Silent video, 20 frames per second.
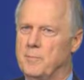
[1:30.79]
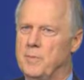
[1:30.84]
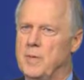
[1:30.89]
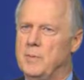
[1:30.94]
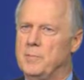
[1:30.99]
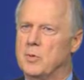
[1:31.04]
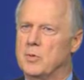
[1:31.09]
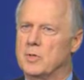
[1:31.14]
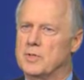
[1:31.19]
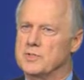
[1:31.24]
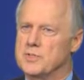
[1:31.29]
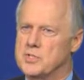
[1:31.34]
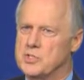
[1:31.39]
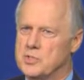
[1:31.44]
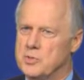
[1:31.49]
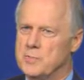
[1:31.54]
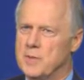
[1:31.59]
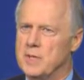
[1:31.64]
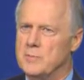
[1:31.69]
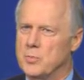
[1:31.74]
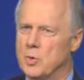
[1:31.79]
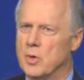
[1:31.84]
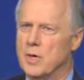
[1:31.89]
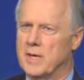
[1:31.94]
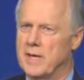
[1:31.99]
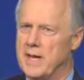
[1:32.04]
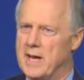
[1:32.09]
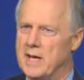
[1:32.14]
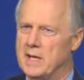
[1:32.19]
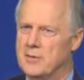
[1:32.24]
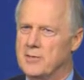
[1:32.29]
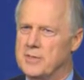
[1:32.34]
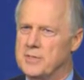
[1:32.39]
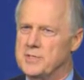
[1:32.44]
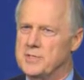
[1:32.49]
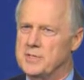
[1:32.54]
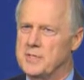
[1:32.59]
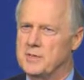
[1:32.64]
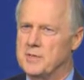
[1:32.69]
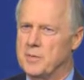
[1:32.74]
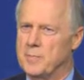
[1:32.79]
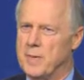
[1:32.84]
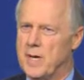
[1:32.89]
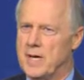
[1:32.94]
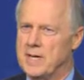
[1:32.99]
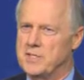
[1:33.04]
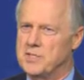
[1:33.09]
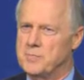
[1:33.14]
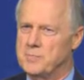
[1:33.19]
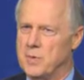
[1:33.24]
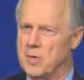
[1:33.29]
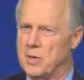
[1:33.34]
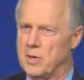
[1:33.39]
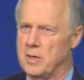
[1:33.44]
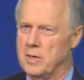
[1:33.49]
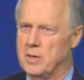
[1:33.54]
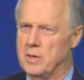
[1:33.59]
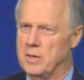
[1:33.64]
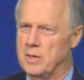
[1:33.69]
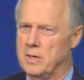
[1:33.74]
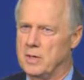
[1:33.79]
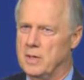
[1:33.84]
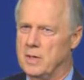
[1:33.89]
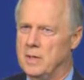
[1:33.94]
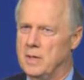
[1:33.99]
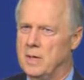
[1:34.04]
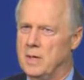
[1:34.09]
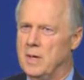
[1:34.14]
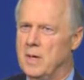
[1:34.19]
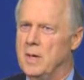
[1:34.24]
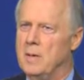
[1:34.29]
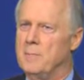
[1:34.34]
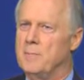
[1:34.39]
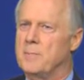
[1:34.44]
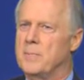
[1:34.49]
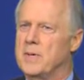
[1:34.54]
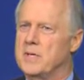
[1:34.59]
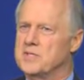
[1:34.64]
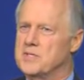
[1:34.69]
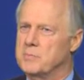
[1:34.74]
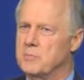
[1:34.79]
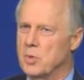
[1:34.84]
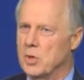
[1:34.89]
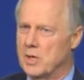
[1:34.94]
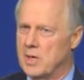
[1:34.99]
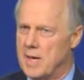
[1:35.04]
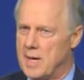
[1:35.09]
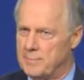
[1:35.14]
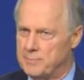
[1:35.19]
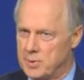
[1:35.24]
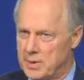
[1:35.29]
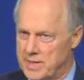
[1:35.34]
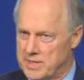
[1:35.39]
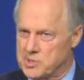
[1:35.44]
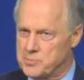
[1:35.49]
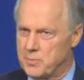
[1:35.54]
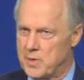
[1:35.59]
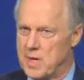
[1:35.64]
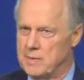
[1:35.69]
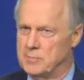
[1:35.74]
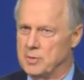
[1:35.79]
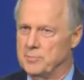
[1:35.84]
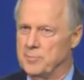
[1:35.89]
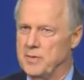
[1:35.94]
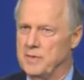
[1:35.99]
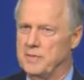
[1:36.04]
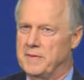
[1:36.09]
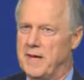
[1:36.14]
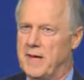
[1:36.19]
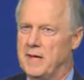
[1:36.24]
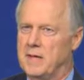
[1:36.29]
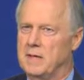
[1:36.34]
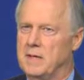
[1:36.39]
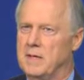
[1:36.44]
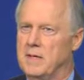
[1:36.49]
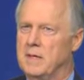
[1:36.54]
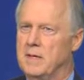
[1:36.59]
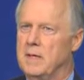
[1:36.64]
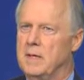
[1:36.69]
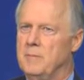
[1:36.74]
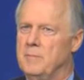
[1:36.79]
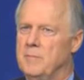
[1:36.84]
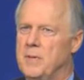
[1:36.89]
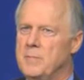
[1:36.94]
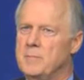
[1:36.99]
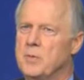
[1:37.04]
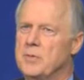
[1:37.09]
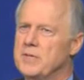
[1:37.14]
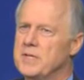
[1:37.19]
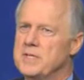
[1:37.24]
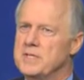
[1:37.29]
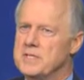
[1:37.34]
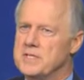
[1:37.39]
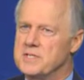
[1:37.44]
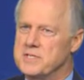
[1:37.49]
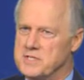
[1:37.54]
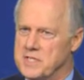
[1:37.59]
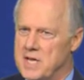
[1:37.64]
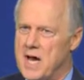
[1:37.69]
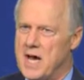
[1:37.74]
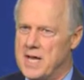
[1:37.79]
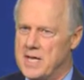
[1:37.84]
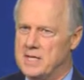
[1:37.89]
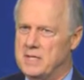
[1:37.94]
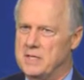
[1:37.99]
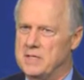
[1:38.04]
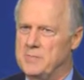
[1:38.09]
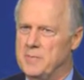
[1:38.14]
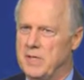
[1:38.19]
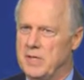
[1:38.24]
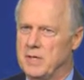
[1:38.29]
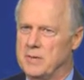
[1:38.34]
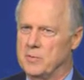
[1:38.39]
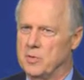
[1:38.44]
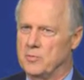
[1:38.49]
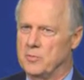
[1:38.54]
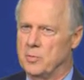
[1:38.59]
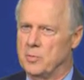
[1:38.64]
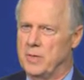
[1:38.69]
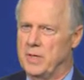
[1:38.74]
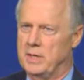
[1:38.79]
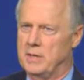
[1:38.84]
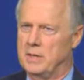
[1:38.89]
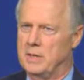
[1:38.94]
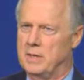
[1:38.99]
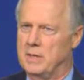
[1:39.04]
people consuming more calories than their bodies burn. But it's a more complex problem than that. People didn't decide to become overweight.